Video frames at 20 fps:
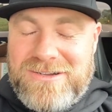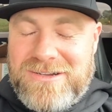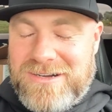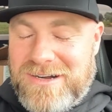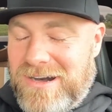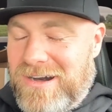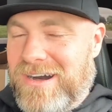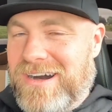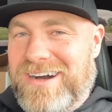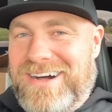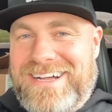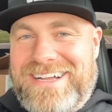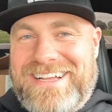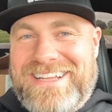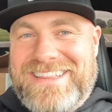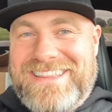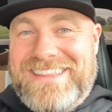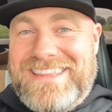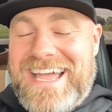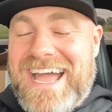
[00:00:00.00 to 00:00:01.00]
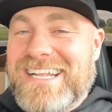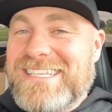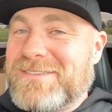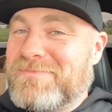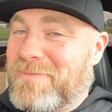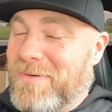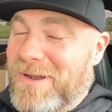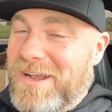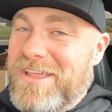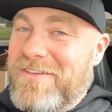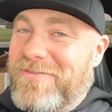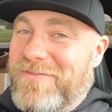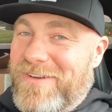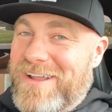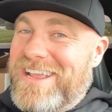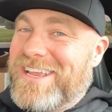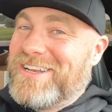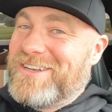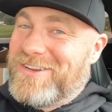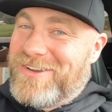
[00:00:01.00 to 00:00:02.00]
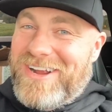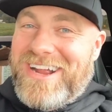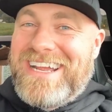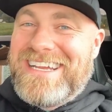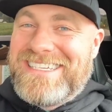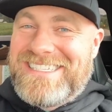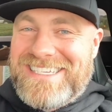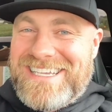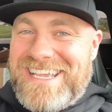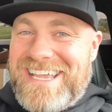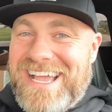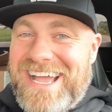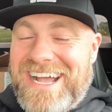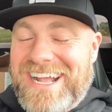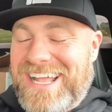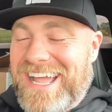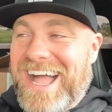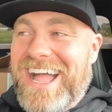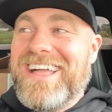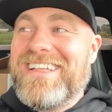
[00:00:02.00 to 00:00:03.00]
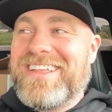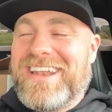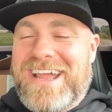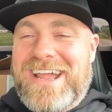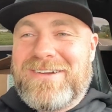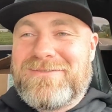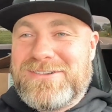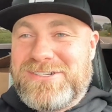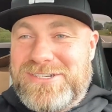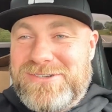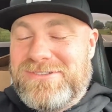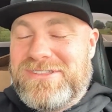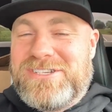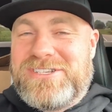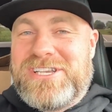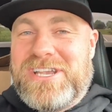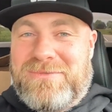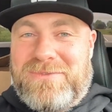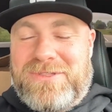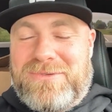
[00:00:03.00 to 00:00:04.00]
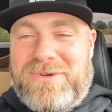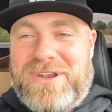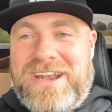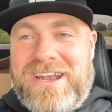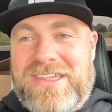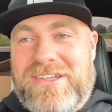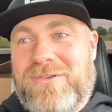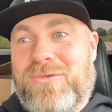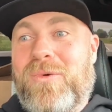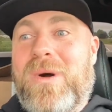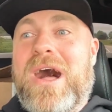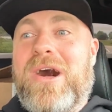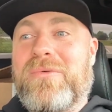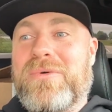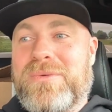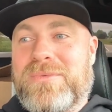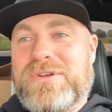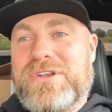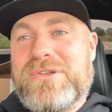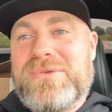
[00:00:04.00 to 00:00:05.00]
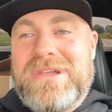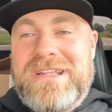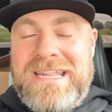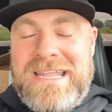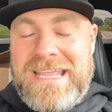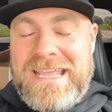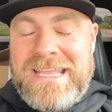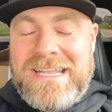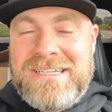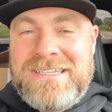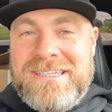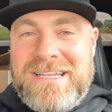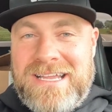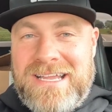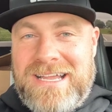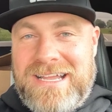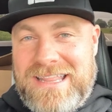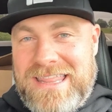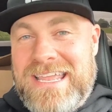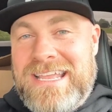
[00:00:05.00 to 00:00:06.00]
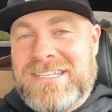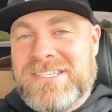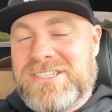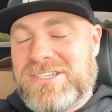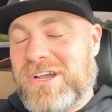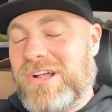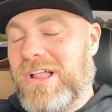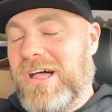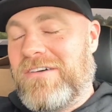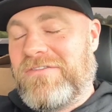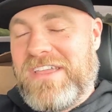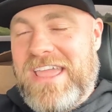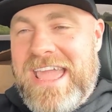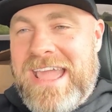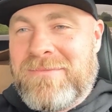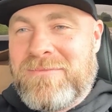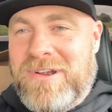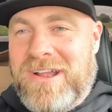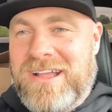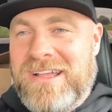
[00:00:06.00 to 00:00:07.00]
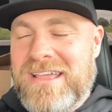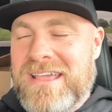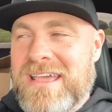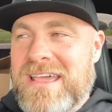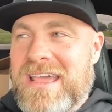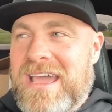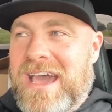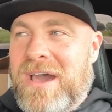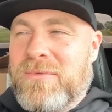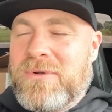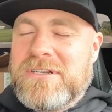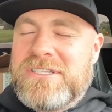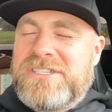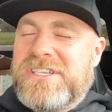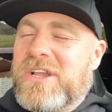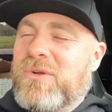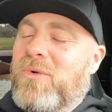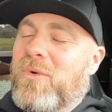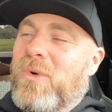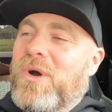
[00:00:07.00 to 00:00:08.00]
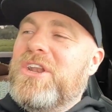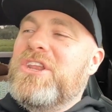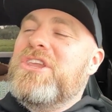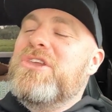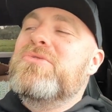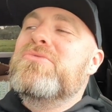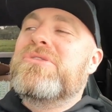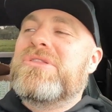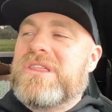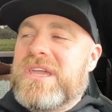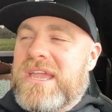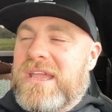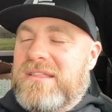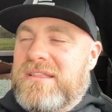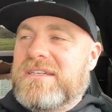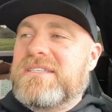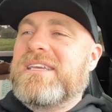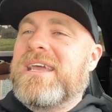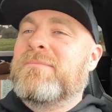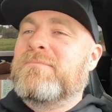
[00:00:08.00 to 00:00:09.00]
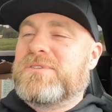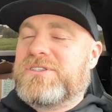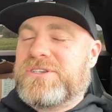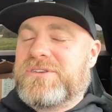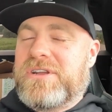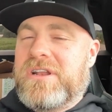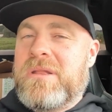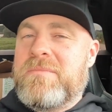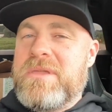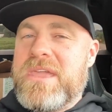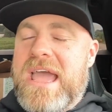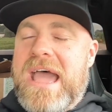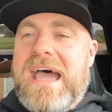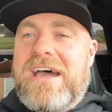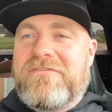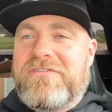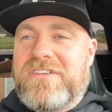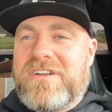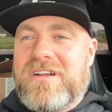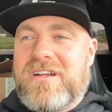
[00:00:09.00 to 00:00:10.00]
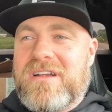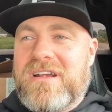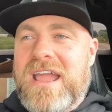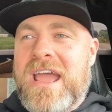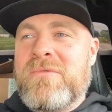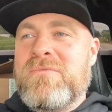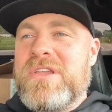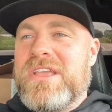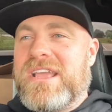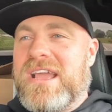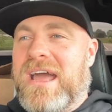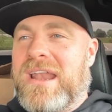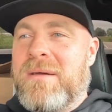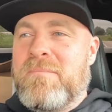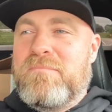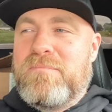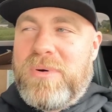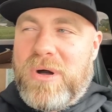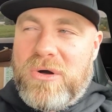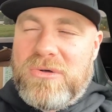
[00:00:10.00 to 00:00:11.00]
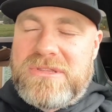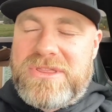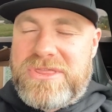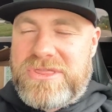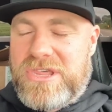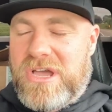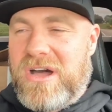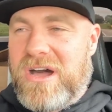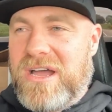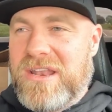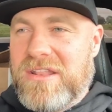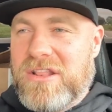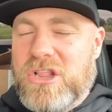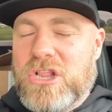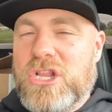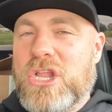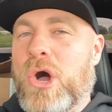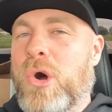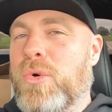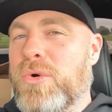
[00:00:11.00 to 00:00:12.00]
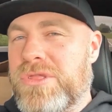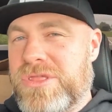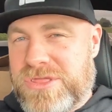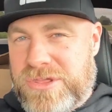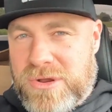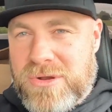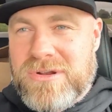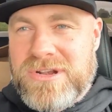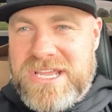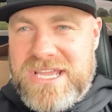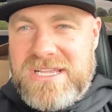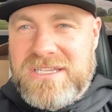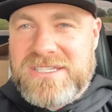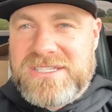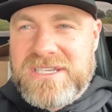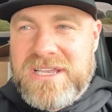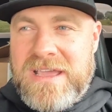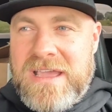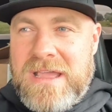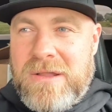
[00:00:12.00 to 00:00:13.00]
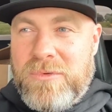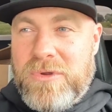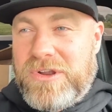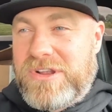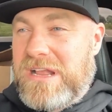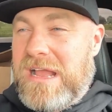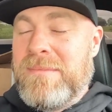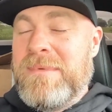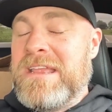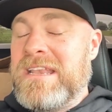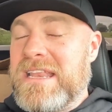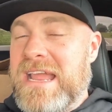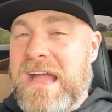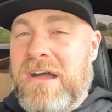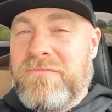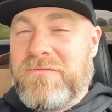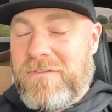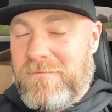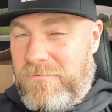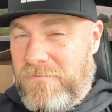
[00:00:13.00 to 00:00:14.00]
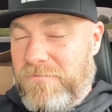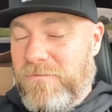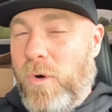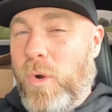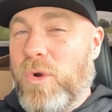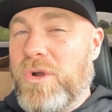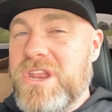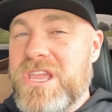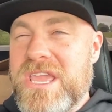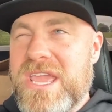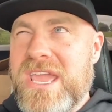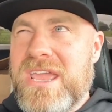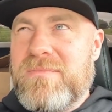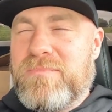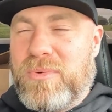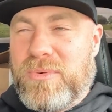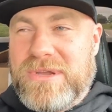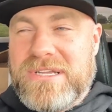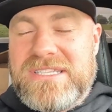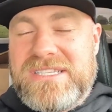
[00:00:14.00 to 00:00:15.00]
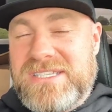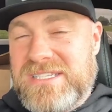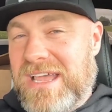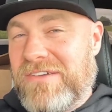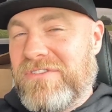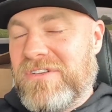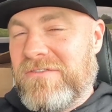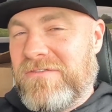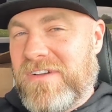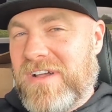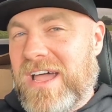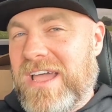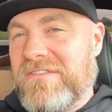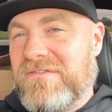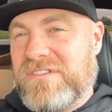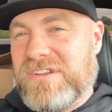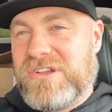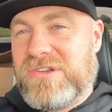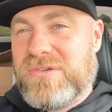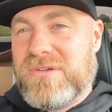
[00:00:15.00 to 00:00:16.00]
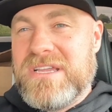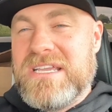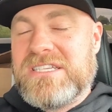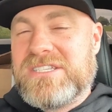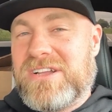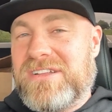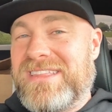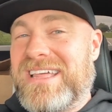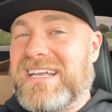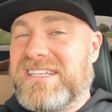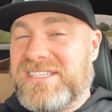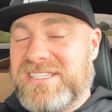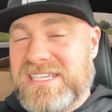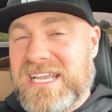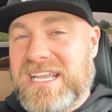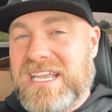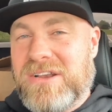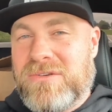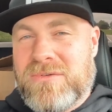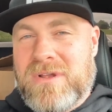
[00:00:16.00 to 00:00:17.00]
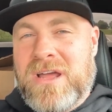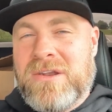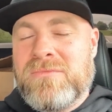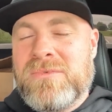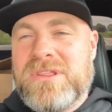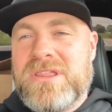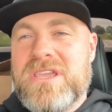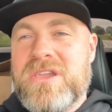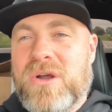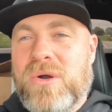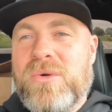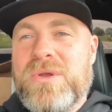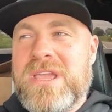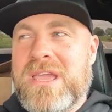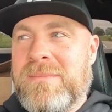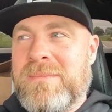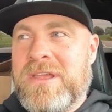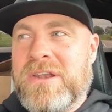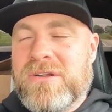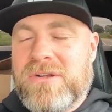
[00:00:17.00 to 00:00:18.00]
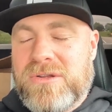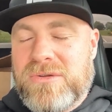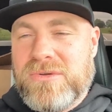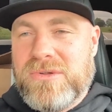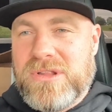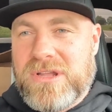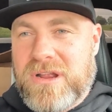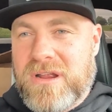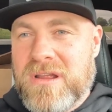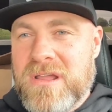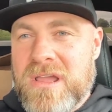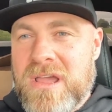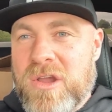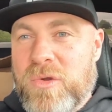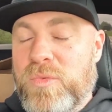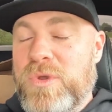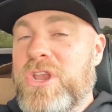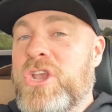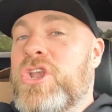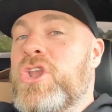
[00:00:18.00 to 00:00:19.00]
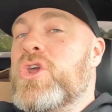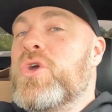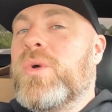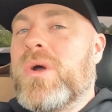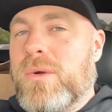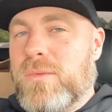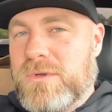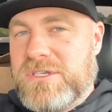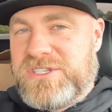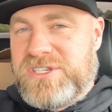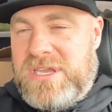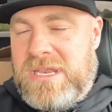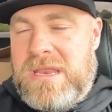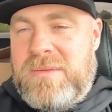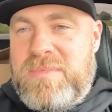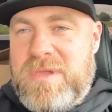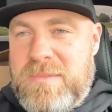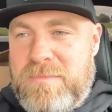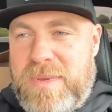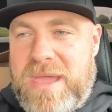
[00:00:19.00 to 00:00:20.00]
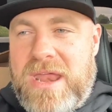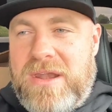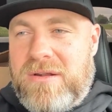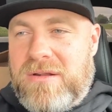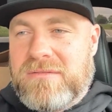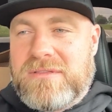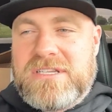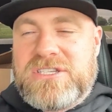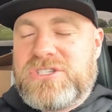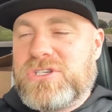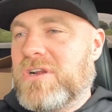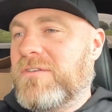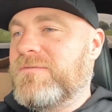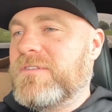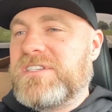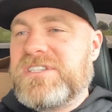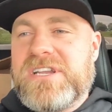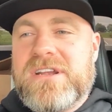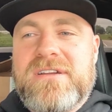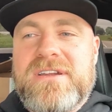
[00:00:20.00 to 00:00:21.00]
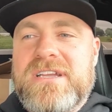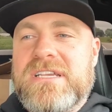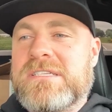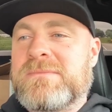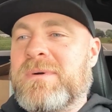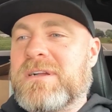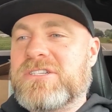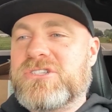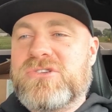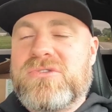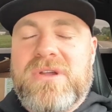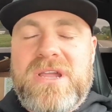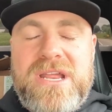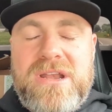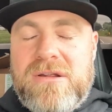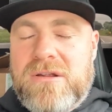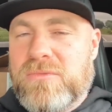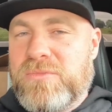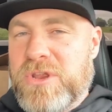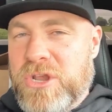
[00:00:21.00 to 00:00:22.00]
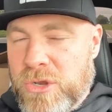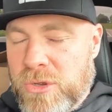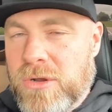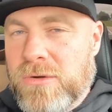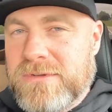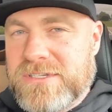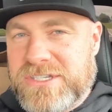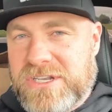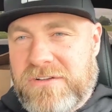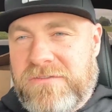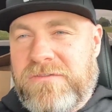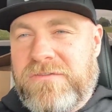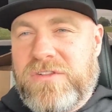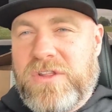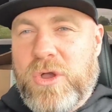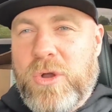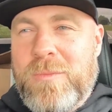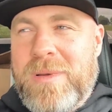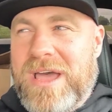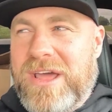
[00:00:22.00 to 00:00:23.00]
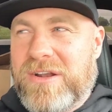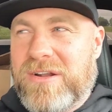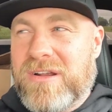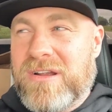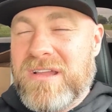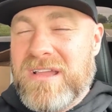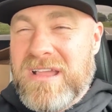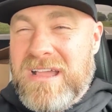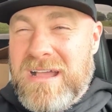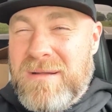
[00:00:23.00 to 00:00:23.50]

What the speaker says: Oh, that's pretty freaking crazy. Kyle and I were shooting the shit with one another while we were doing the install off camera. And we're just like, well, what do you think the temps are going to be after? And we kind of both thought low 30s. We were coming down from 48.75 degrees on that second run with the OEM intercooler. We knew it was going to be better. The surface area is much greater. We knew it was going to flow better.